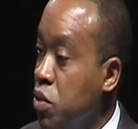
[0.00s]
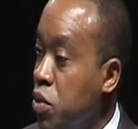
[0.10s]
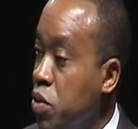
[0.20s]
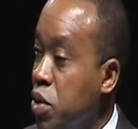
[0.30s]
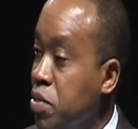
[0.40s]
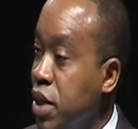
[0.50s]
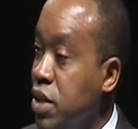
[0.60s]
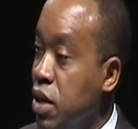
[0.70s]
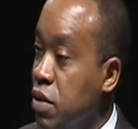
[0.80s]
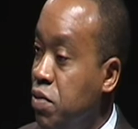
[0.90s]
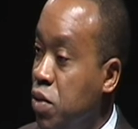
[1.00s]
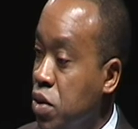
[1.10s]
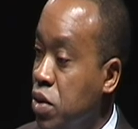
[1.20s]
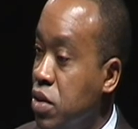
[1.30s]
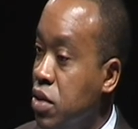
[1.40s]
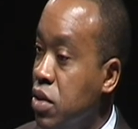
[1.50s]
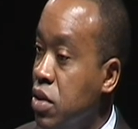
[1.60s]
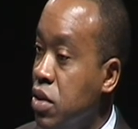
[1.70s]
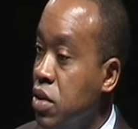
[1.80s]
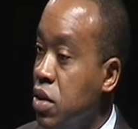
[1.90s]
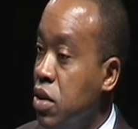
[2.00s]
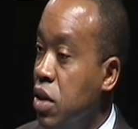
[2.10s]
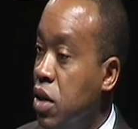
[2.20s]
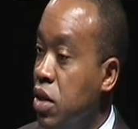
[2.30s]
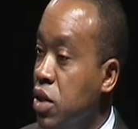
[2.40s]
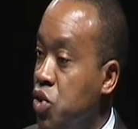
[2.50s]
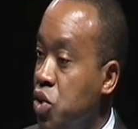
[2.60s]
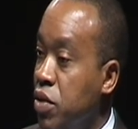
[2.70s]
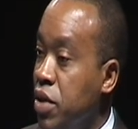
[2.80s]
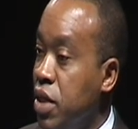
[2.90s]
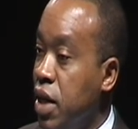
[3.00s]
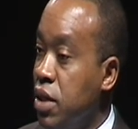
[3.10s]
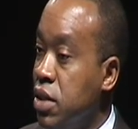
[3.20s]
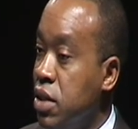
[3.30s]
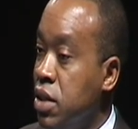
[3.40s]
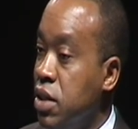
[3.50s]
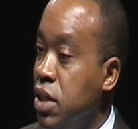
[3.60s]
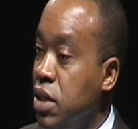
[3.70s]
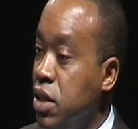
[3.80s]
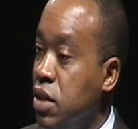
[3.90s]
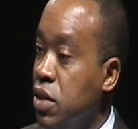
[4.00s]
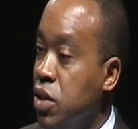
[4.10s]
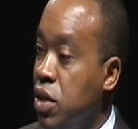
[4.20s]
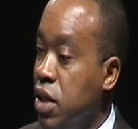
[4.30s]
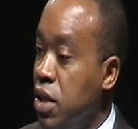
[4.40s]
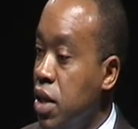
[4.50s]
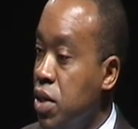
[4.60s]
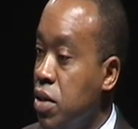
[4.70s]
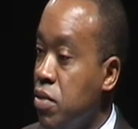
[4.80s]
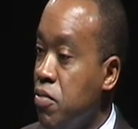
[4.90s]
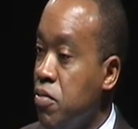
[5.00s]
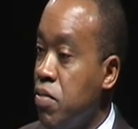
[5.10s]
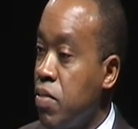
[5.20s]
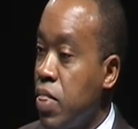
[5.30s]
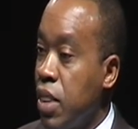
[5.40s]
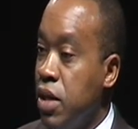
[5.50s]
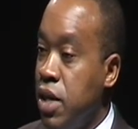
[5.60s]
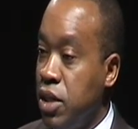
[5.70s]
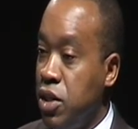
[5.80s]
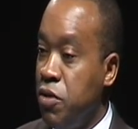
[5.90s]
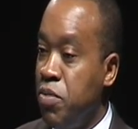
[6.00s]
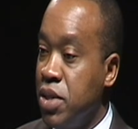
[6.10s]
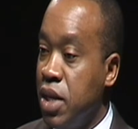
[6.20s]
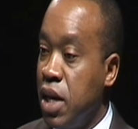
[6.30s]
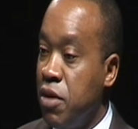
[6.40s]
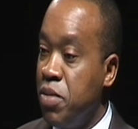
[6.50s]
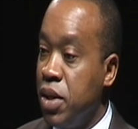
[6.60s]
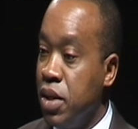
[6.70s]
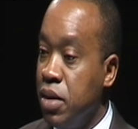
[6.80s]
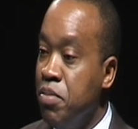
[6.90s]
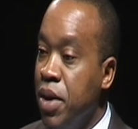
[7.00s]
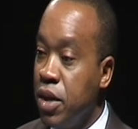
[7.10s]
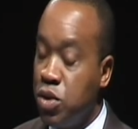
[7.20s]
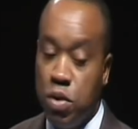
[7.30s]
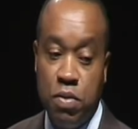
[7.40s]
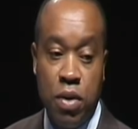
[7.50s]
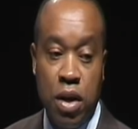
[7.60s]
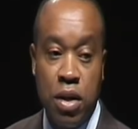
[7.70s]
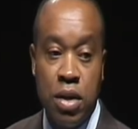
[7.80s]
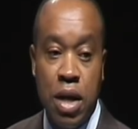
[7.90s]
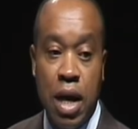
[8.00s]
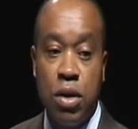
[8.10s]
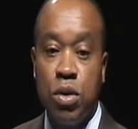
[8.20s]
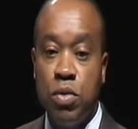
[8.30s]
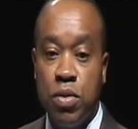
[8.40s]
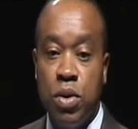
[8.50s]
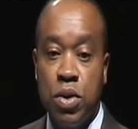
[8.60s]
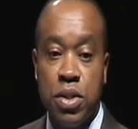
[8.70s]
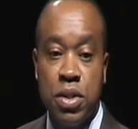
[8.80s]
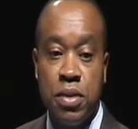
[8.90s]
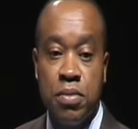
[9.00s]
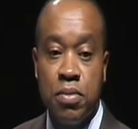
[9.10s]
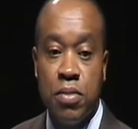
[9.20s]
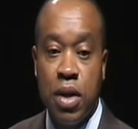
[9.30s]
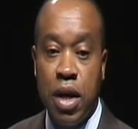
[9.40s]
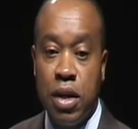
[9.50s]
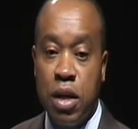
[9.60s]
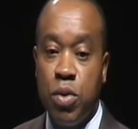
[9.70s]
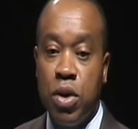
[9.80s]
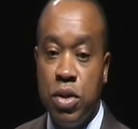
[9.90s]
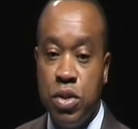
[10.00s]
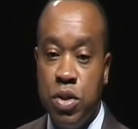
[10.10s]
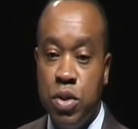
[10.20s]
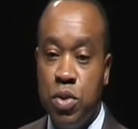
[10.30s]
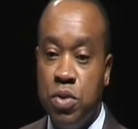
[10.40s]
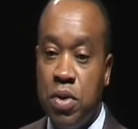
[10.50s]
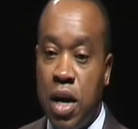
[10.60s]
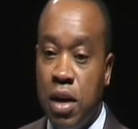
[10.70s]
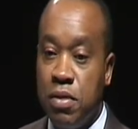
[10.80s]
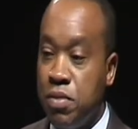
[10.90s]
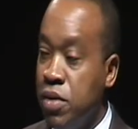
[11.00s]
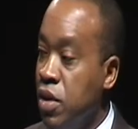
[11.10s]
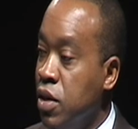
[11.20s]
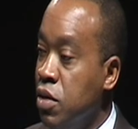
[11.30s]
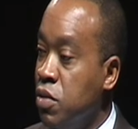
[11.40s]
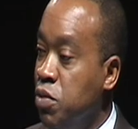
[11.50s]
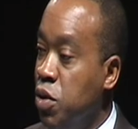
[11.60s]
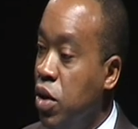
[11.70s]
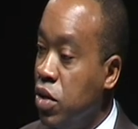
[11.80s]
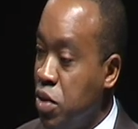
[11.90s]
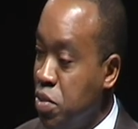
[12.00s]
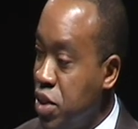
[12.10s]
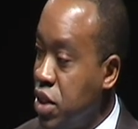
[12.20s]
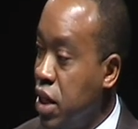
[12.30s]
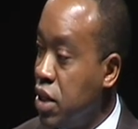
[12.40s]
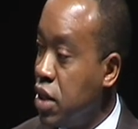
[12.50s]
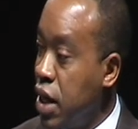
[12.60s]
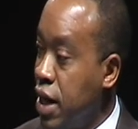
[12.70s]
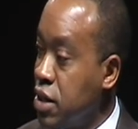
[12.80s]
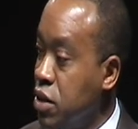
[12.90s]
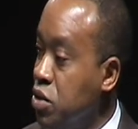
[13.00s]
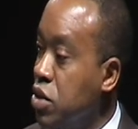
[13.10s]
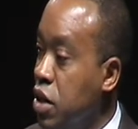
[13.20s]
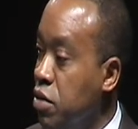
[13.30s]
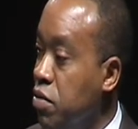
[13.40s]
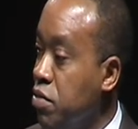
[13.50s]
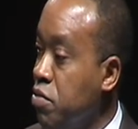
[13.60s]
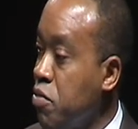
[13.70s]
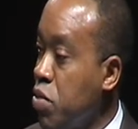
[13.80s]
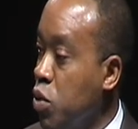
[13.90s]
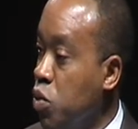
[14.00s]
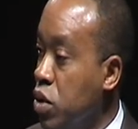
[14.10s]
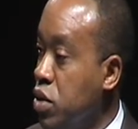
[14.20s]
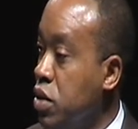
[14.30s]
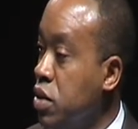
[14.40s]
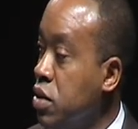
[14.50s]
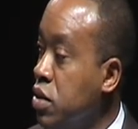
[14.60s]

we will maintain a focus on ensuring that the details underneath the achievements that have been made so far are not overlooked, and that will continue to drive for 100% access to safe water.